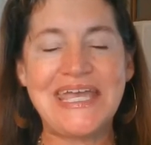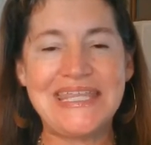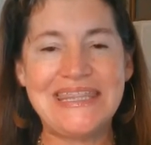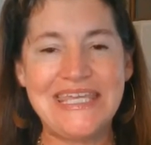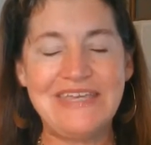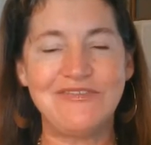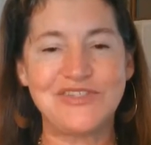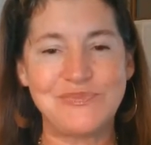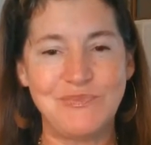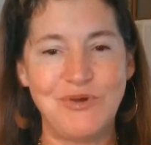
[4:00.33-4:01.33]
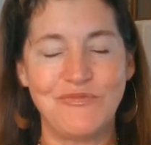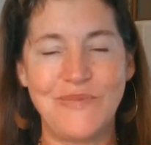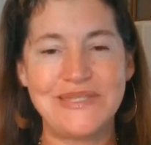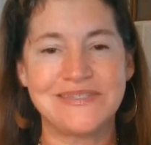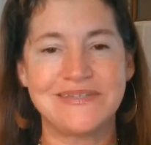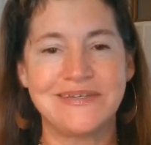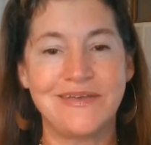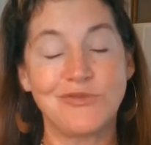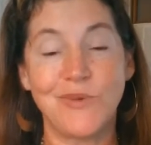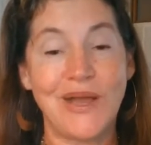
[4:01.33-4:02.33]
in these movements
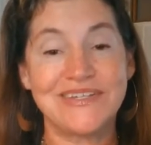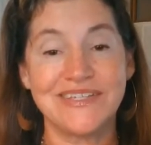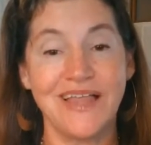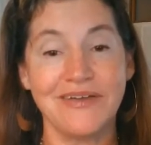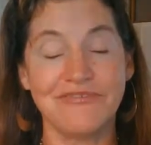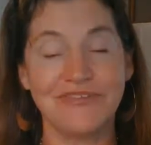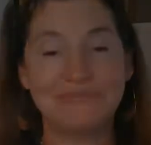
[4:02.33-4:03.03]
throughout his life.